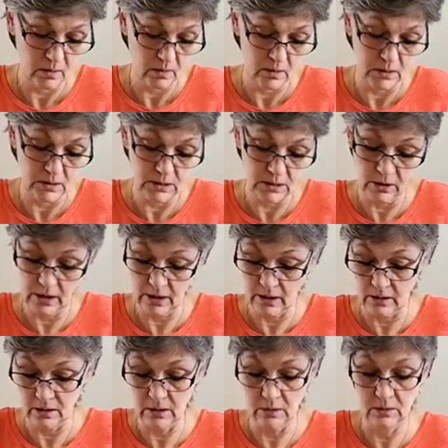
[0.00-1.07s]
the deer
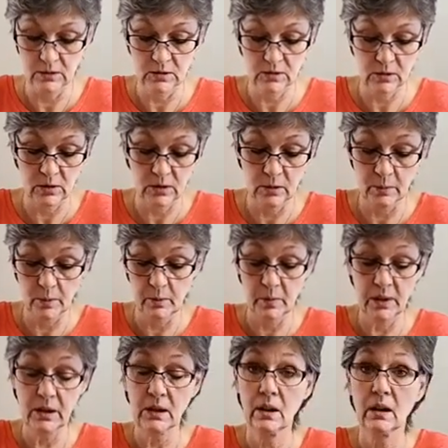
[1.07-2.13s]
head. So he'll be
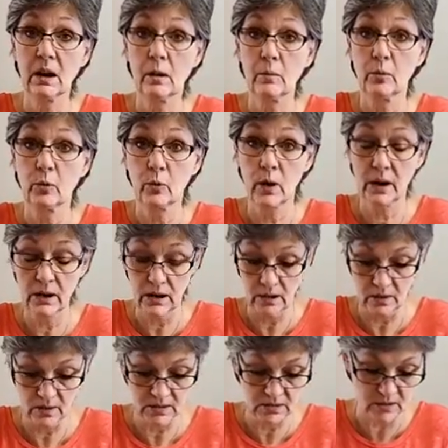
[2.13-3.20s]
peeking up right in
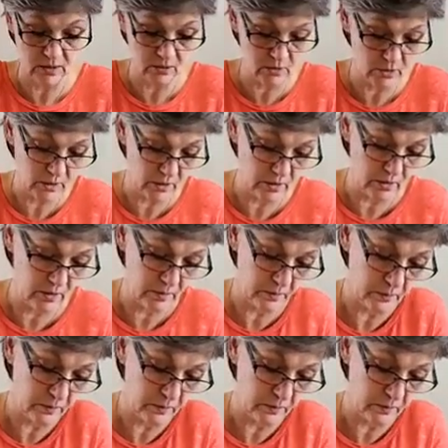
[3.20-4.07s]
the center here.